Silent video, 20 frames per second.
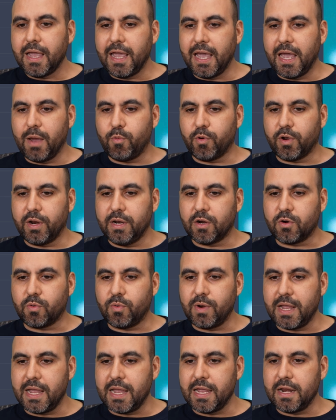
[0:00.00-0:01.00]
And we're going to
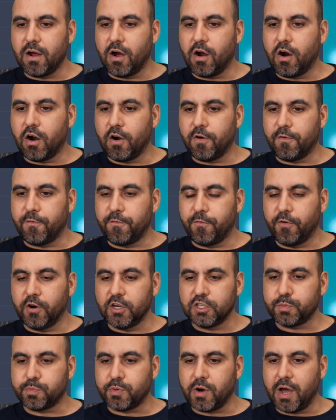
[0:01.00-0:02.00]
create our
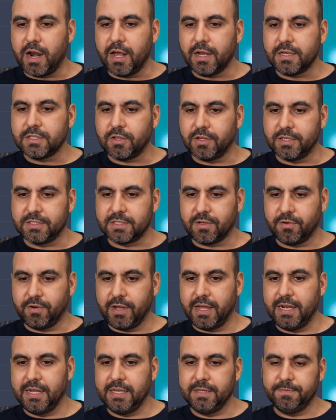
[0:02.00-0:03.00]
first product. So let's go
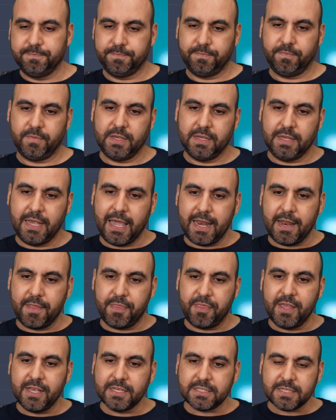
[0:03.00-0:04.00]
ahead and
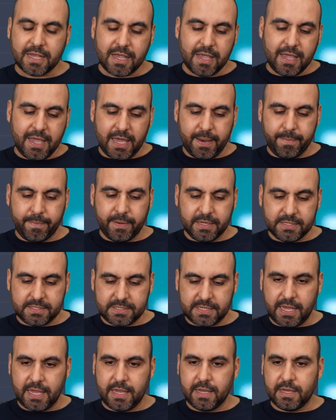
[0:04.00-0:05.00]
edit this. And I'm going to
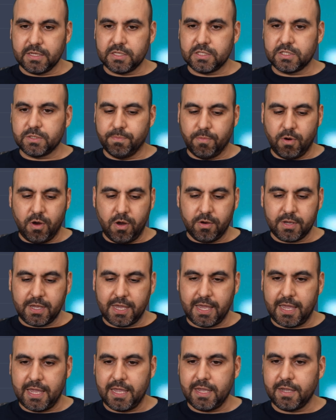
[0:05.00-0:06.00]
say small
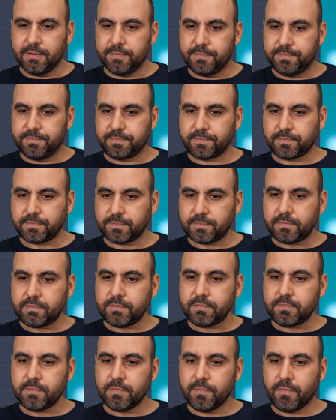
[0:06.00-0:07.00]
cake.
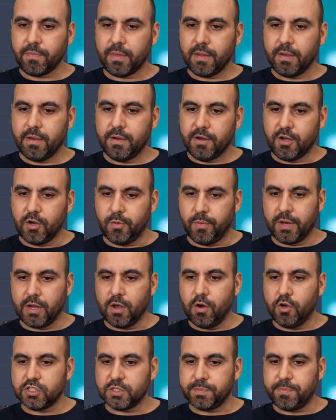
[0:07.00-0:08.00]
Here we
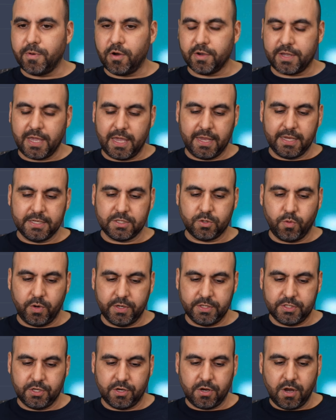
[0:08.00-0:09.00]
go. Small cake is
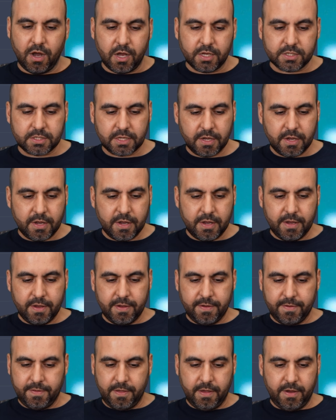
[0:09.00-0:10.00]
going to cost
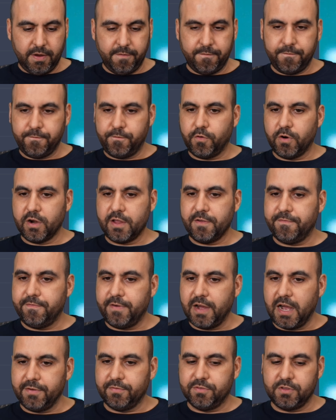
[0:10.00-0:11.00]
uh,
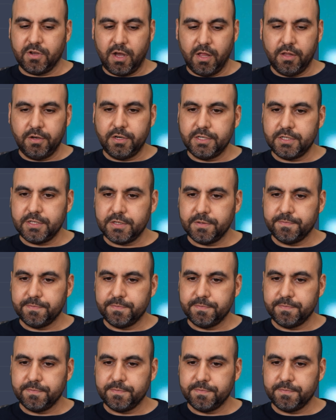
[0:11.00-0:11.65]
$45.